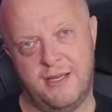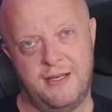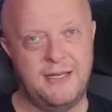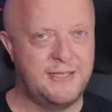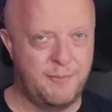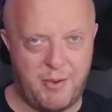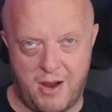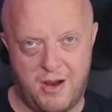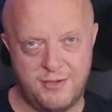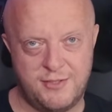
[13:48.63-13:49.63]
Link to the
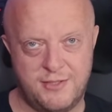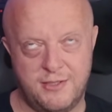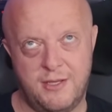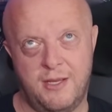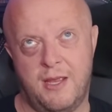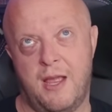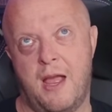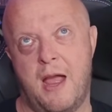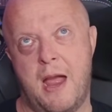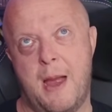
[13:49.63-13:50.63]
Past,
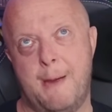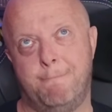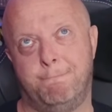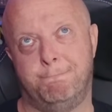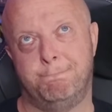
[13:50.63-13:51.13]
Ocarina